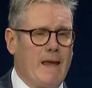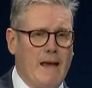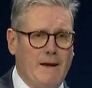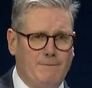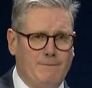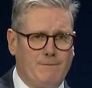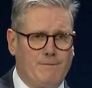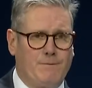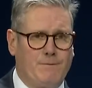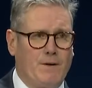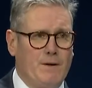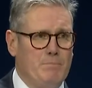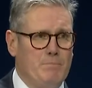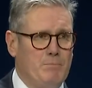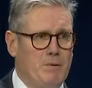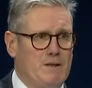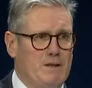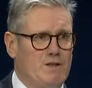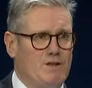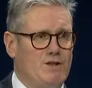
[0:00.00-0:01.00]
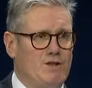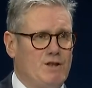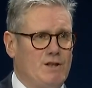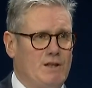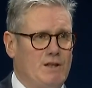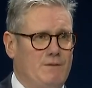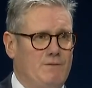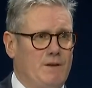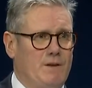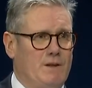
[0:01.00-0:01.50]
every bit as
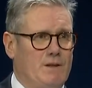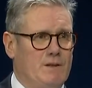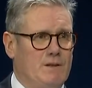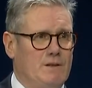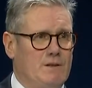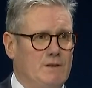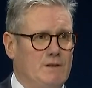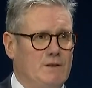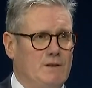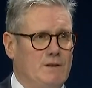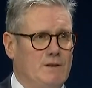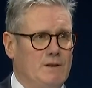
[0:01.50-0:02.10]
significant